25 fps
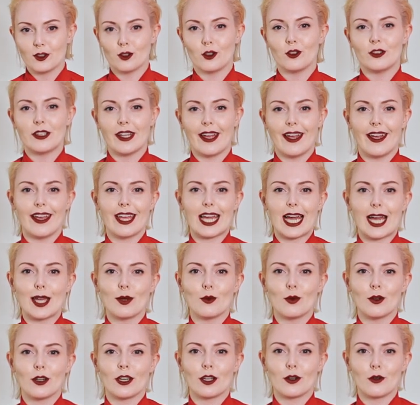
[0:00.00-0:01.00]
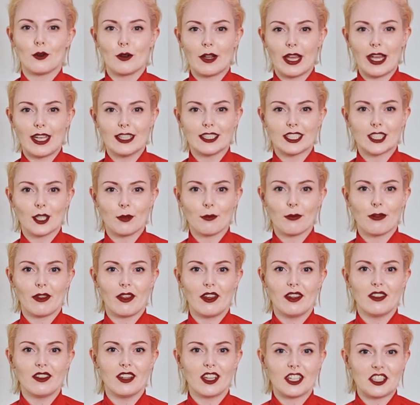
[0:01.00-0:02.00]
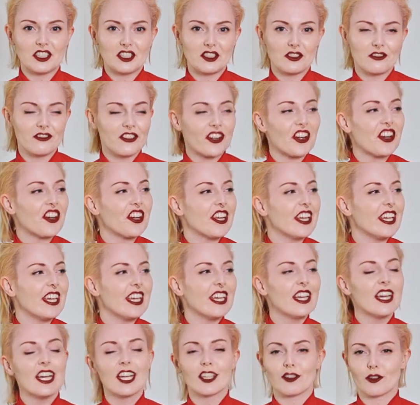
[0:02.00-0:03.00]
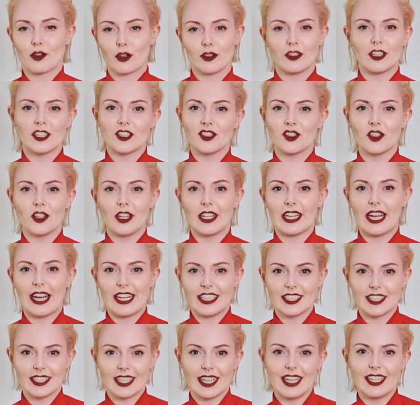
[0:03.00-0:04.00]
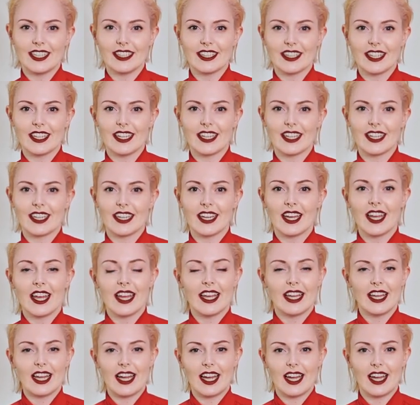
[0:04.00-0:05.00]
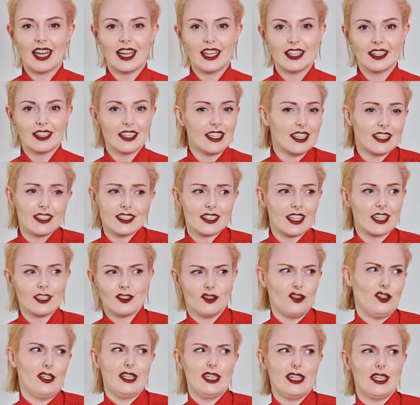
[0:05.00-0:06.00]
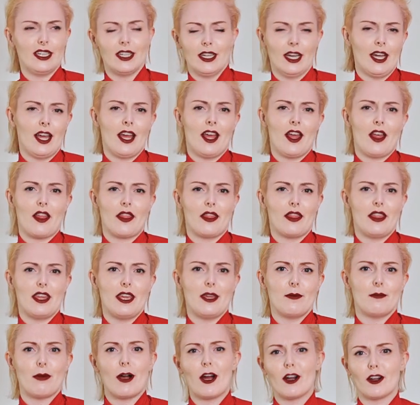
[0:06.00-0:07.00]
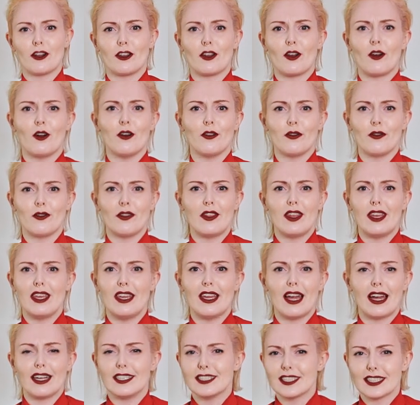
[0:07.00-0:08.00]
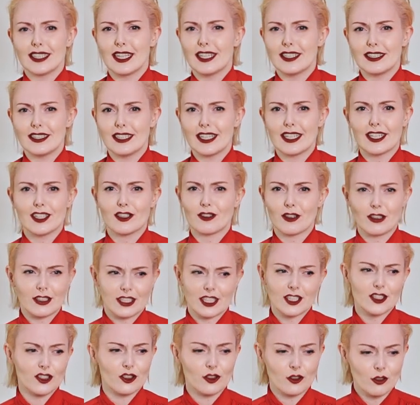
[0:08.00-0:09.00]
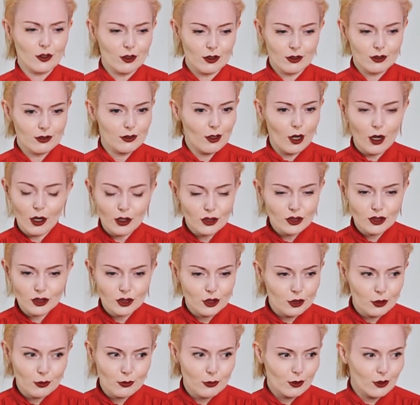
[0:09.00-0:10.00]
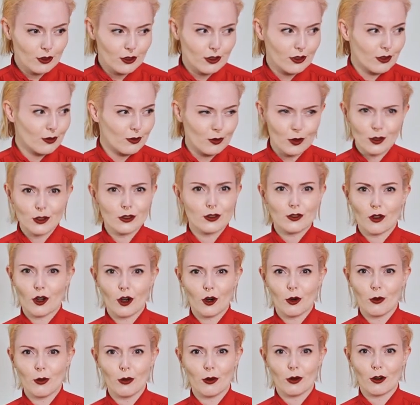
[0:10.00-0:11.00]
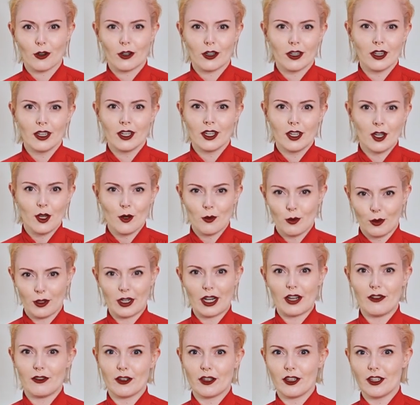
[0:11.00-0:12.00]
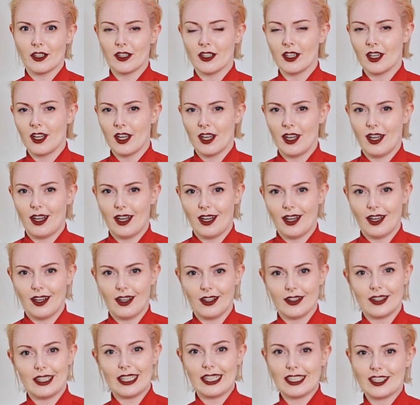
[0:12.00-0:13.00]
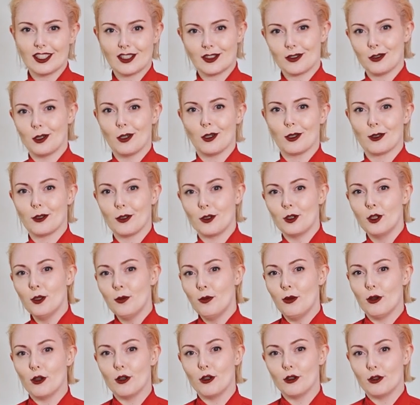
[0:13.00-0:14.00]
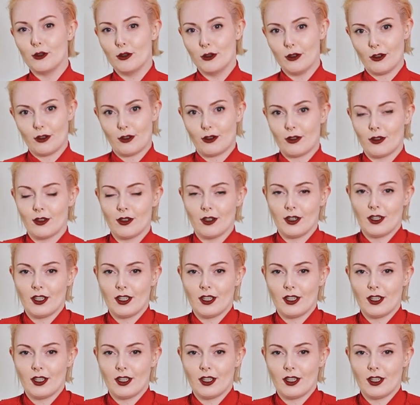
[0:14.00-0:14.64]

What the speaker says: Today I want to create something that is very traditionally Icelandic, and it's actually the part of the Icelandic traditional costume or wardrobe or whatever, and it's called upplutur,